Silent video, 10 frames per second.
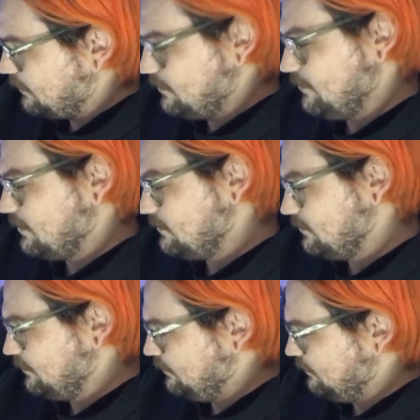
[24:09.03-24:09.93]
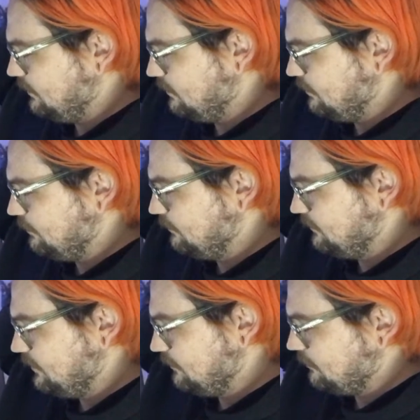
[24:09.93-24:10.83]
I don't know
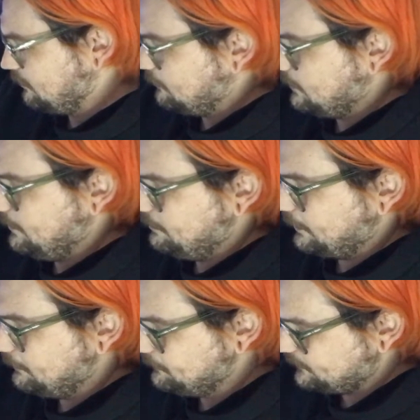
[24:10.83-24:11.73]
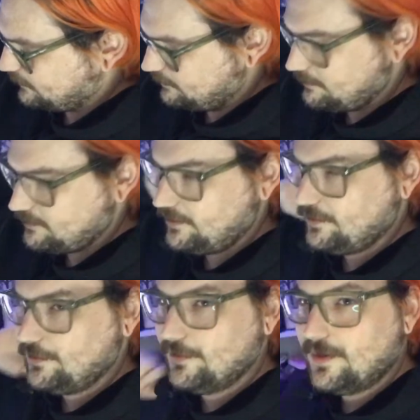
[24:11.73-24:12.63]
who's here from what, but sometimes I
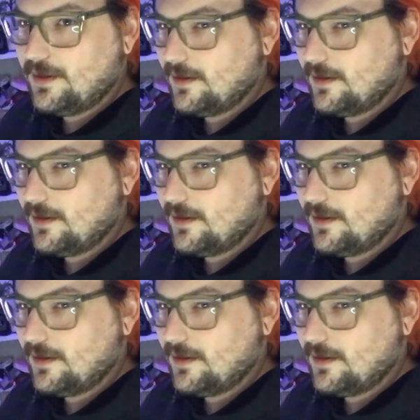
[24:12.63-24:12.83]
do